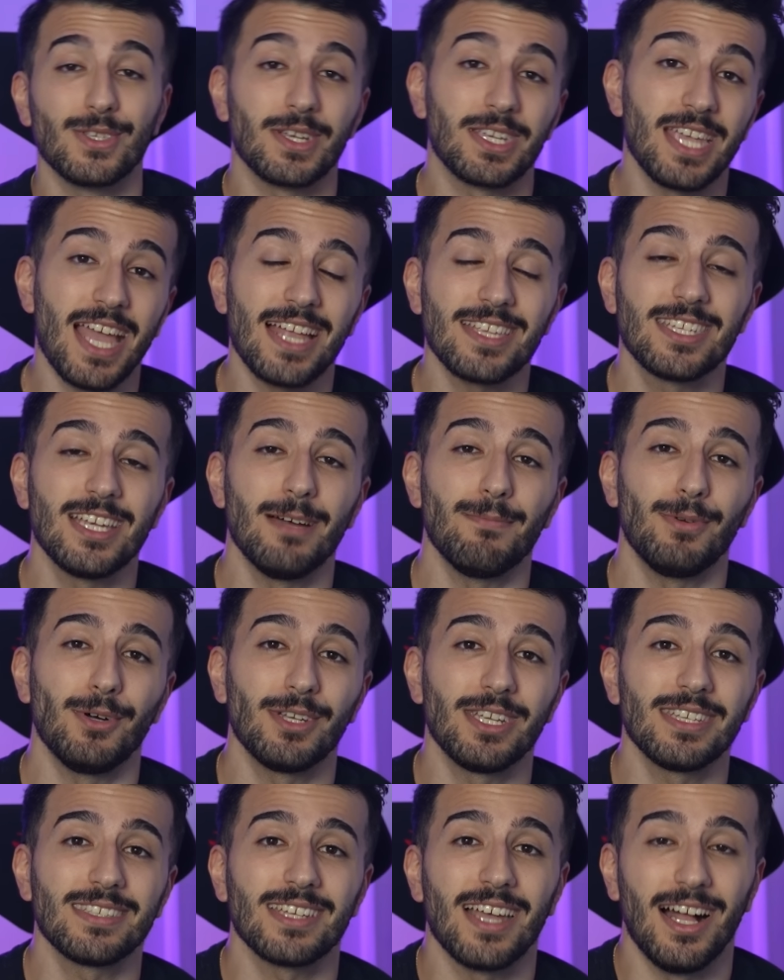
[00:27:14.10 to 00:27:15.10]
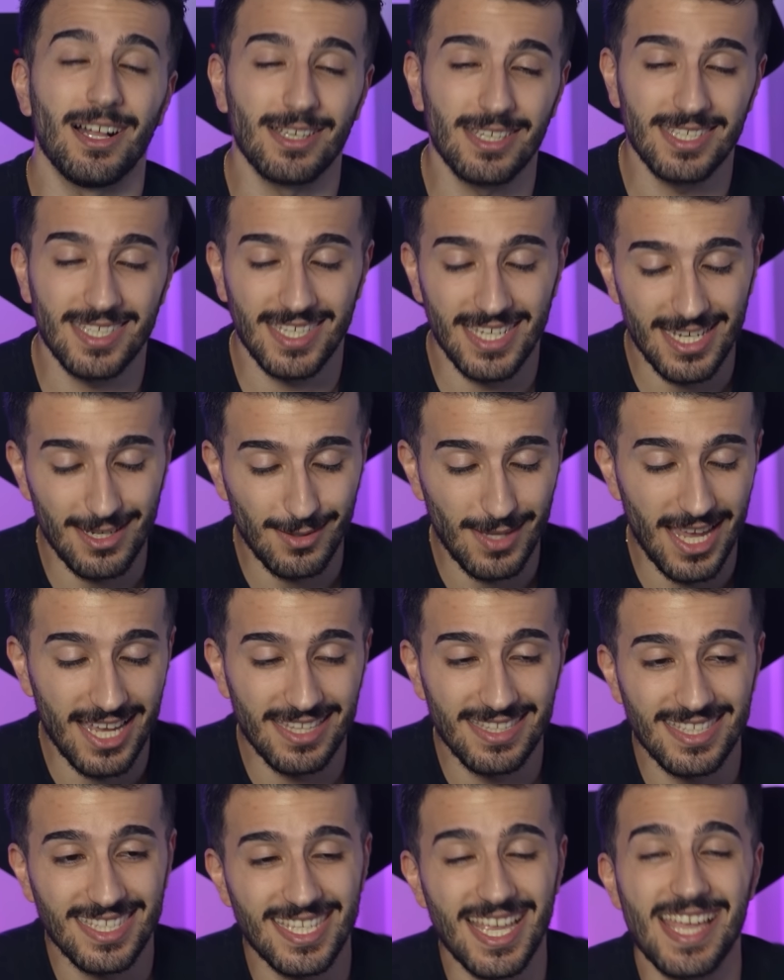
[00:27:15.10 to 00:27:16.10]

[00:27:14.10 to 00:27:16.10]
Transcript: So catch up on it. I'll see you then.